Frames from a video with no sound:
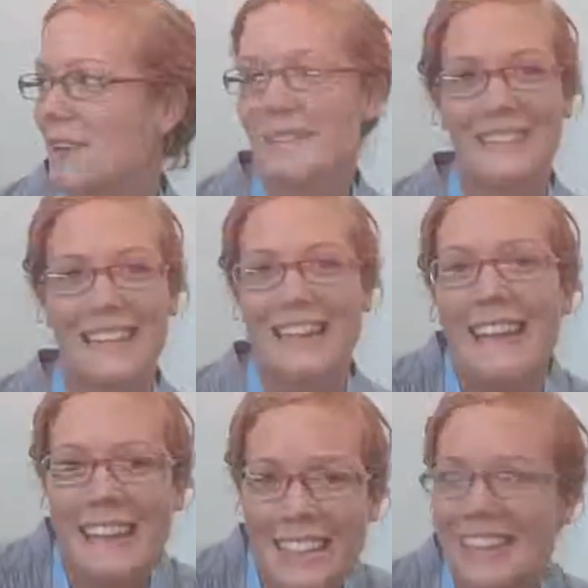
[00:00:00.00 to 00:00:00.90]
I was
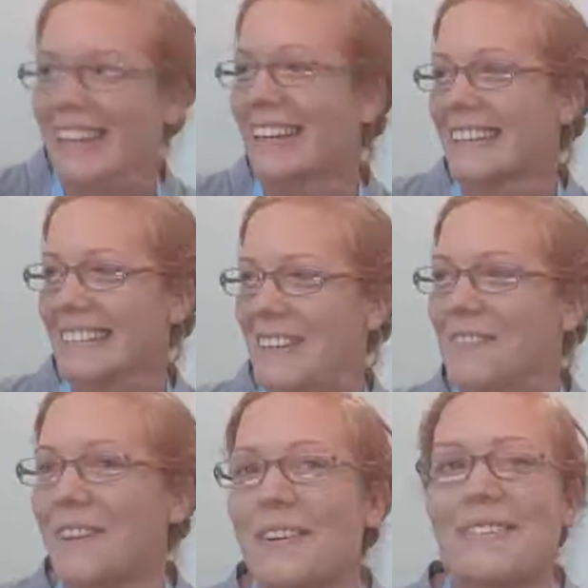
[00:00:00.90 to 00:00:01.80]
thinking in the
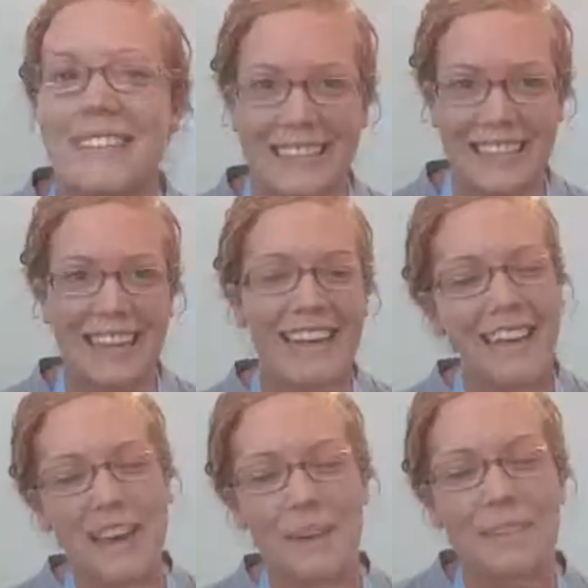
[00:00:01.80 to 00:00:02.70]
same terms, actually.
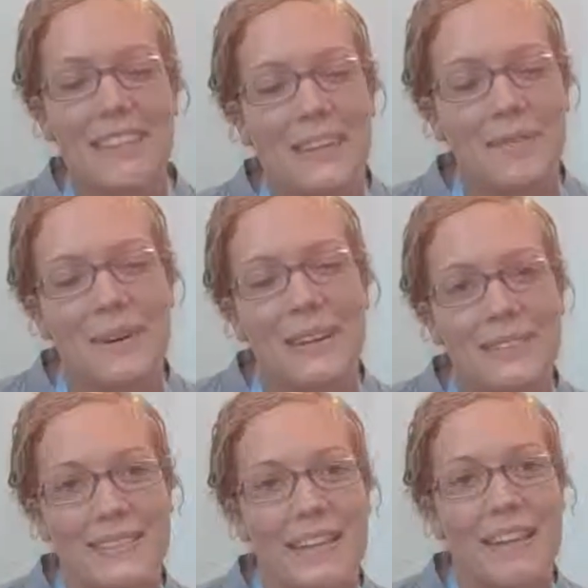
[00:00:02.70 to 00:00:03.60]
I was thinking
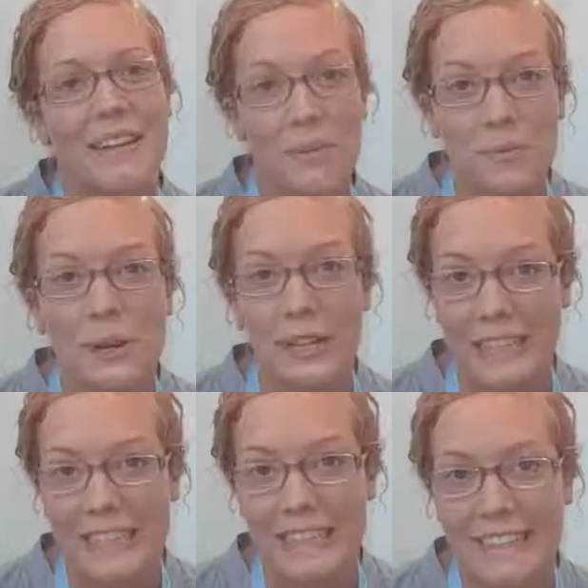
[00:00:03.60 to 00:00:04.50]
about the
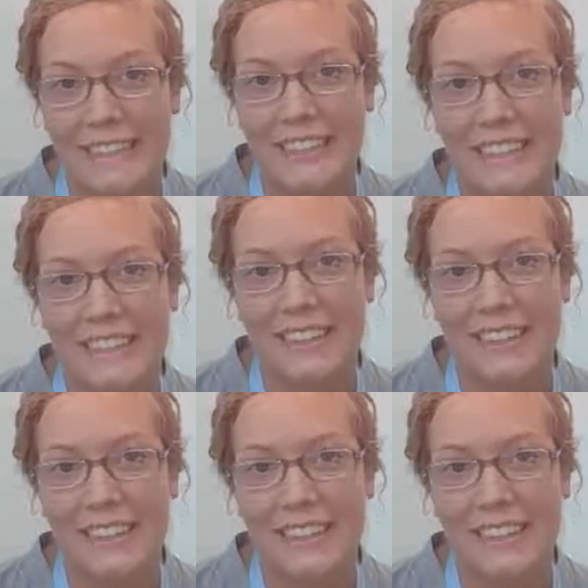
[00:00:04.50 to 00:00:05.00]
networking here.